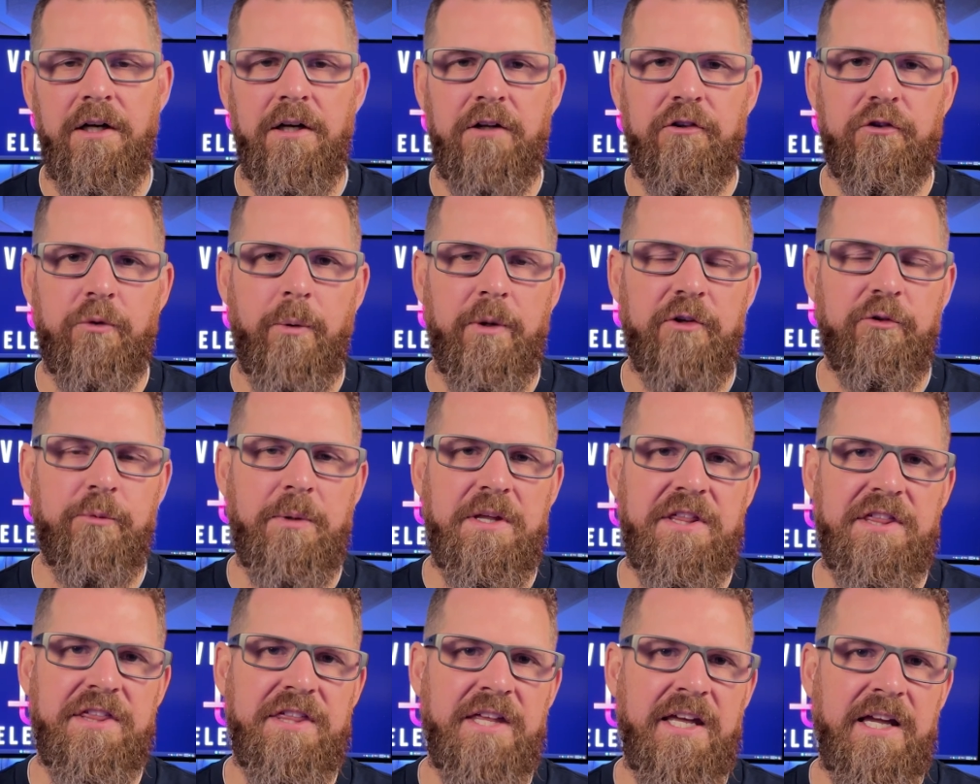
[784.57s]
So, as
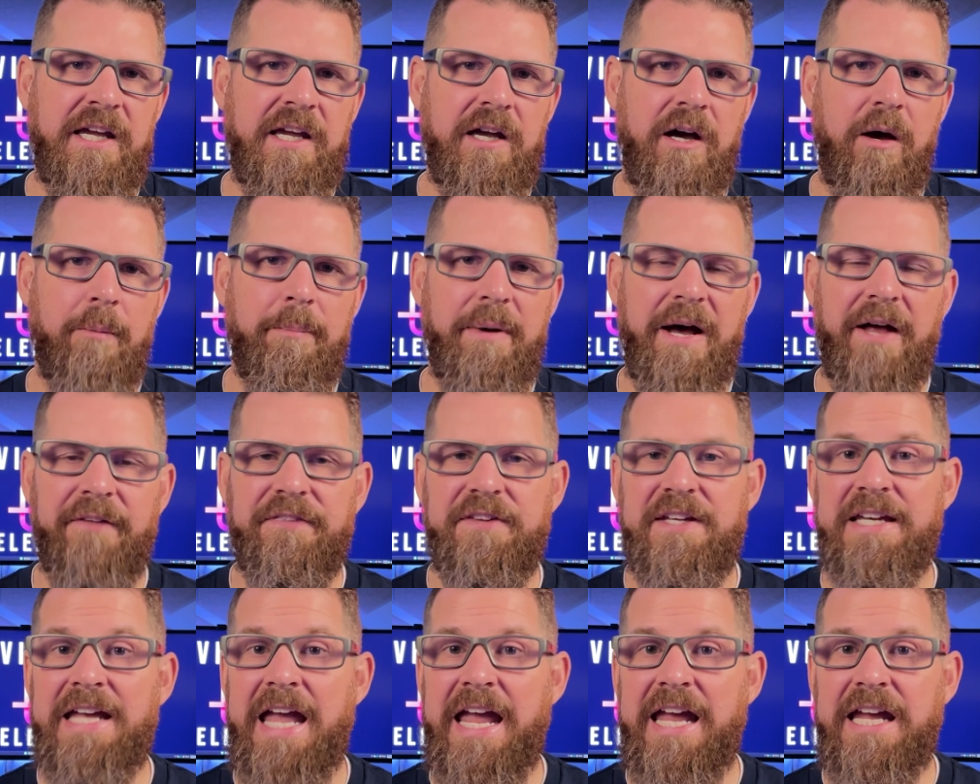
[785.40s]
we think about
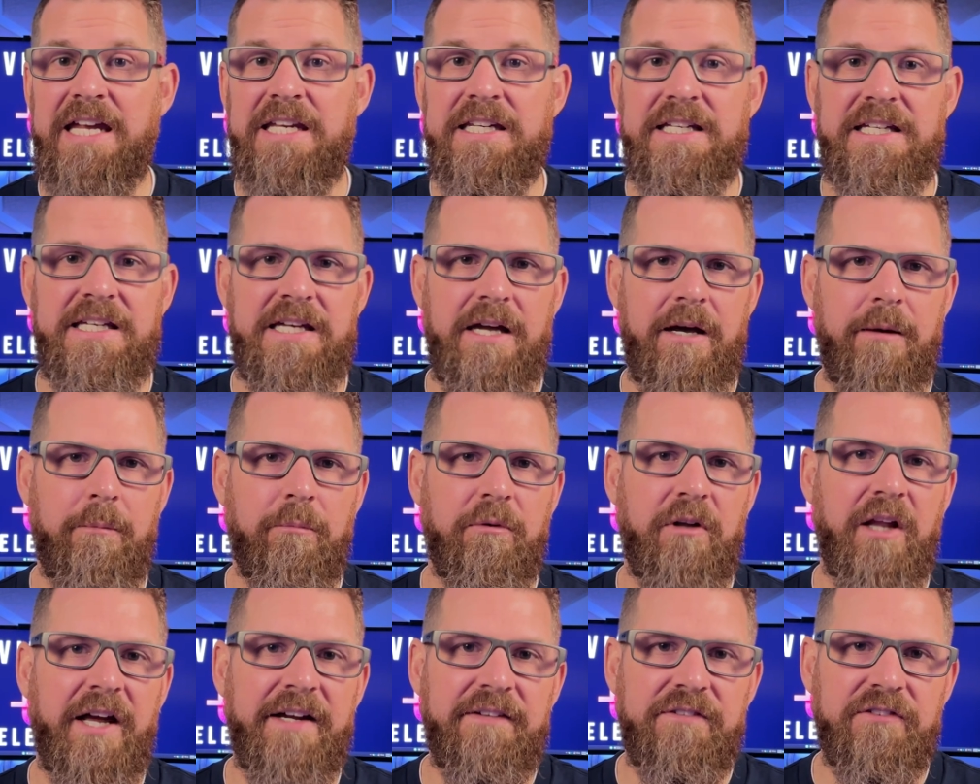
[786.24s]
the
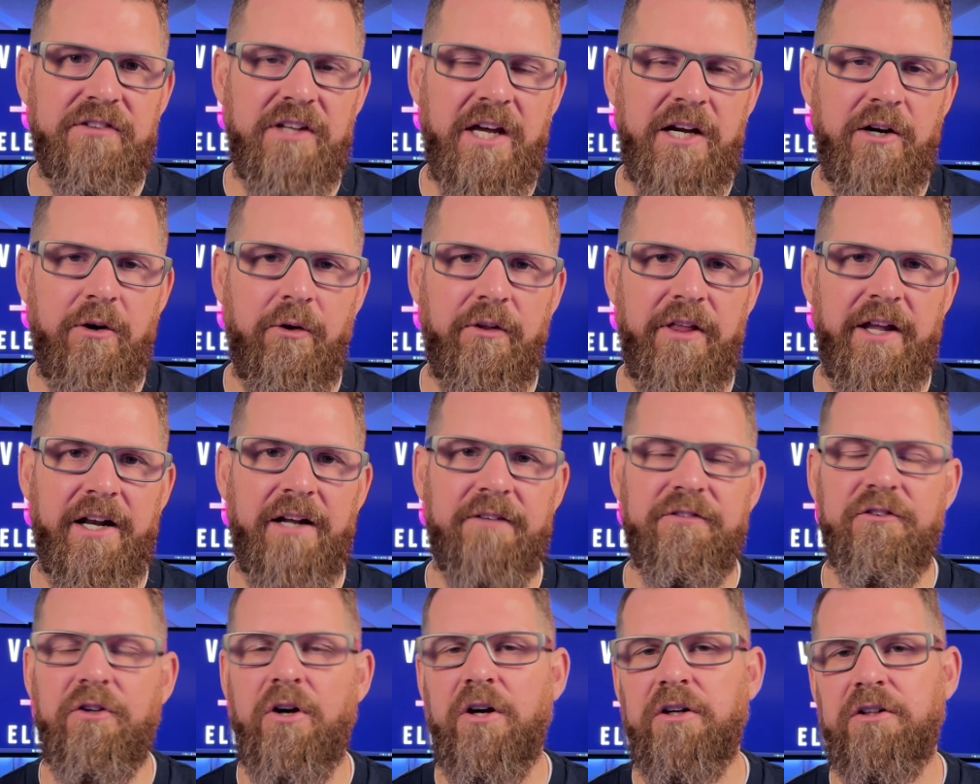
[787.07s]
ADM life cycle that
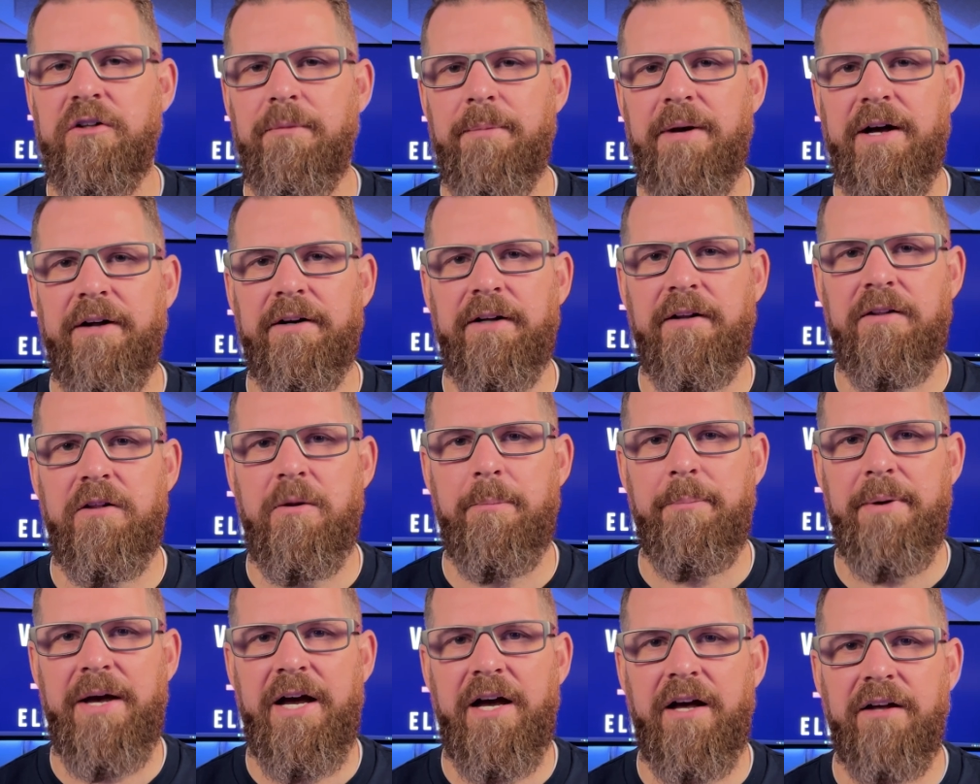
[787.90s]
I've talked about in the
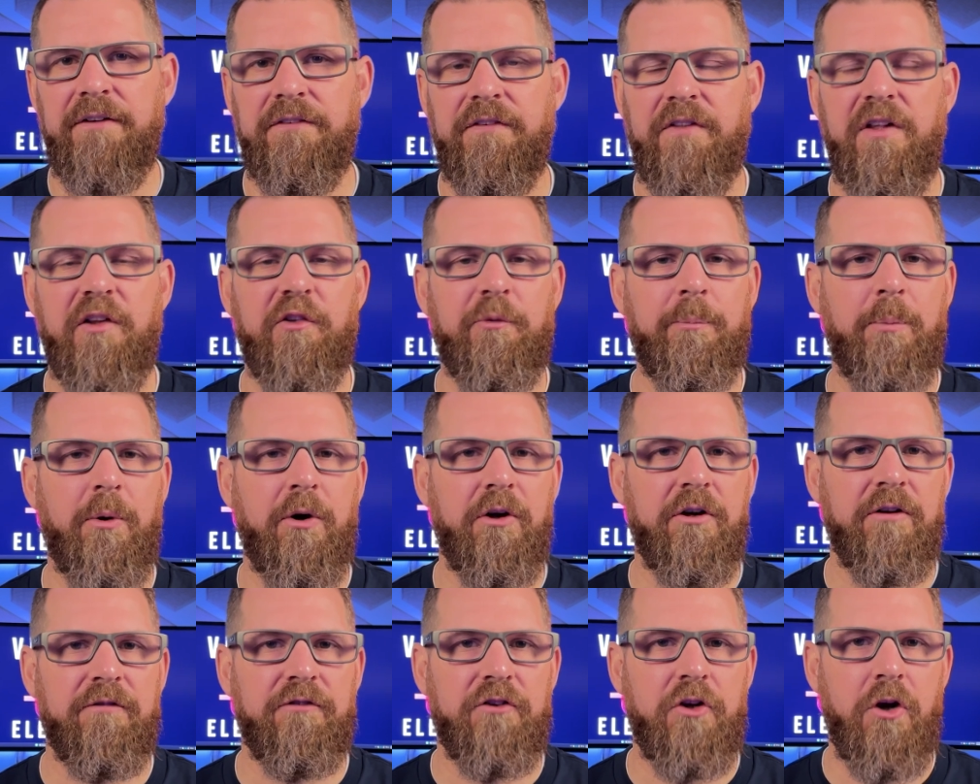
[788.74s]
past, that's
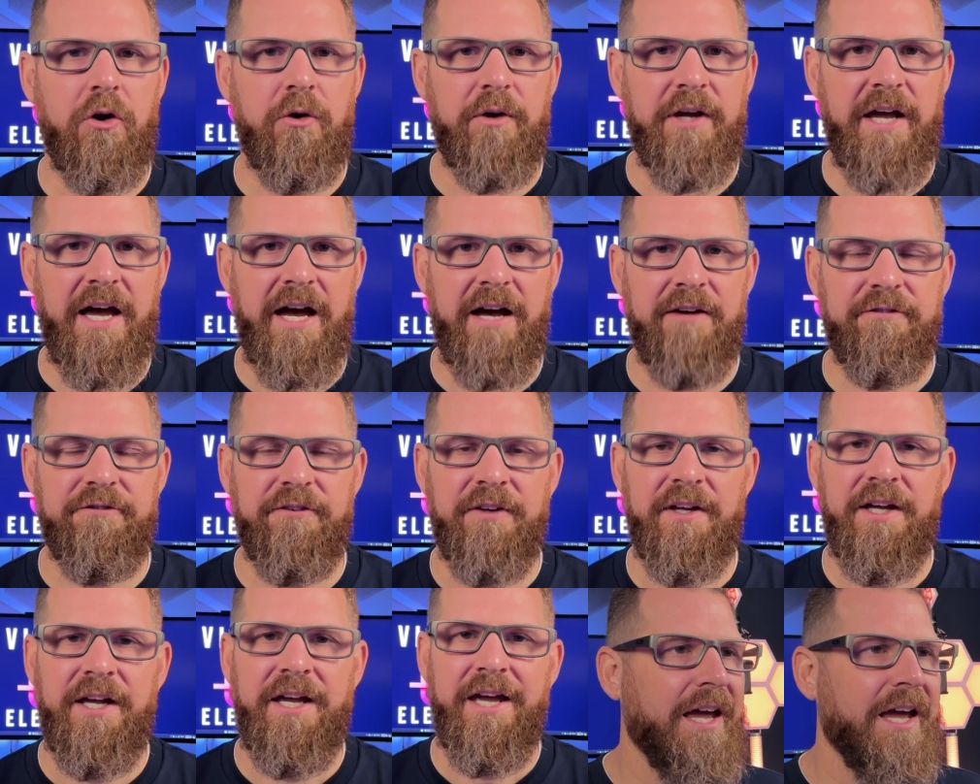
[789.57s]
part of TOGAF,